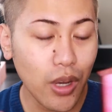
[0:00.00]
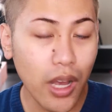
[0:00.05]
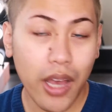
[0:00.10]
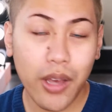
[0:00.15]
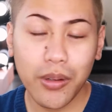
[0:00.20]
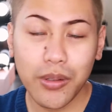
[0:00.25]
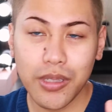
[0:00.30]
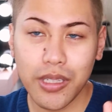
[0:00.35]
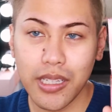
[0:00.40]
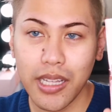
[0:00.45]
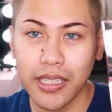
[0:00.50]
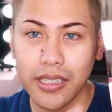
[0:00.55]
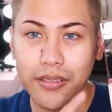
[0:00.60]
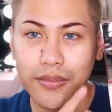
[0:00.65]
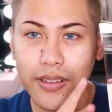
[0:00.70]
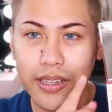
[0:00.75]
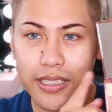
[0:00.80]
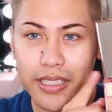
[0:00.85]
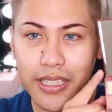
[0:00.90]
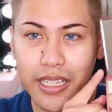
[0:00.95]
also like the
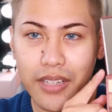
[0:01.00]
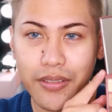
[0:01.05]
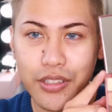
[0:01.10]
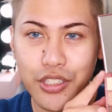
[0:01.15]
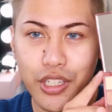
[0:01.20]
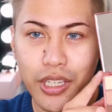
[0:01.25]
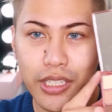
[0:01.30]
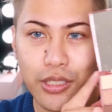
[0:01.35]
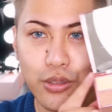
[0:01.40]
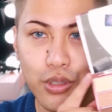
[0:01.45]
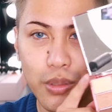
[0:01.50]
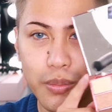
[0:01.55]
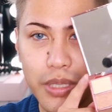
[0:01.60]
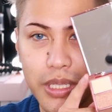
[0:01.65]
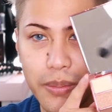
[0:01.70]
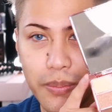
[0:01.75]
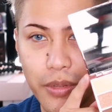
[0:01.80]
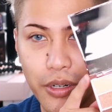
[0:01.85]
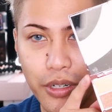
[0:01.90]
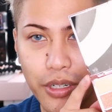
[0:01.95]
fact that they have a
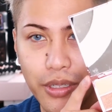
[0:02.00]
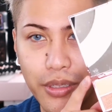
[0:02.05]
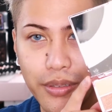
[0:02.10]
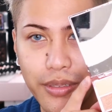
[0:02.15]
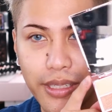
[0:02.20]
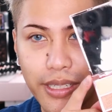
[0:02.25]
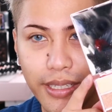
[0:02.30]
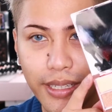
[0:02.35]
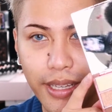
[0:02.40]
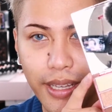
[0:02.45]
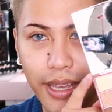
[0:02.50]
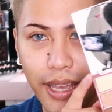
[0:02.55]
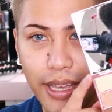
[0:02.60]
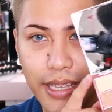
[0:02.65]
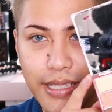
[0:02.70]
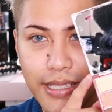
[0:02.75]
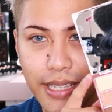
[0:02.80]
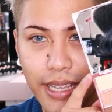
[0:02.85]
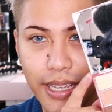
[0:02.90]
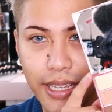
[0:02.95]
ginormous mirror. Like,
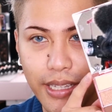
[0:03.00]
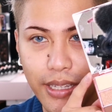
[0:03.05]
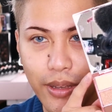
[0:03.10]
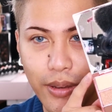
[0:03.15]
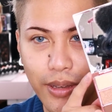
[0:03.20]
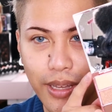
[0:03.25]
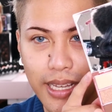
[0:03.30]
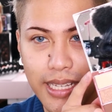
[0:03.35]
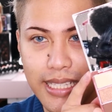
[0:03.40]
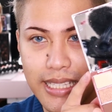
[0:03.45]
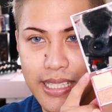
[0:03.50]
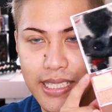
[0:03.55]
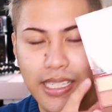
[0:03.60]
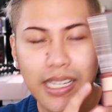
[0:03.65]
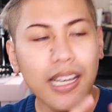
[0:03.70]
say hello, guys.